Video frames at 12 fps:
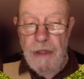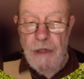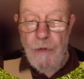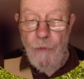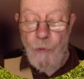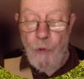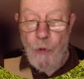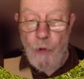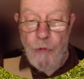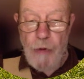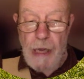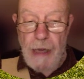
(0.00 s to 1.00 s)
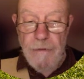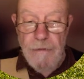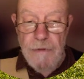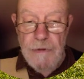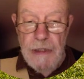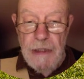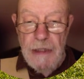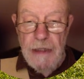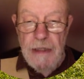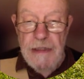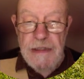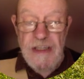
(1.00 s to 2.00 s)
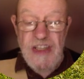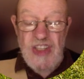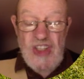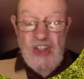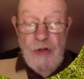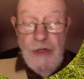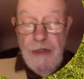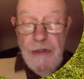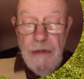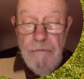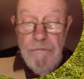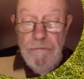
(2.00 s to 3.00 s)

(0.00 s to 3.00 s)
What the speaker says: you can walk round the southern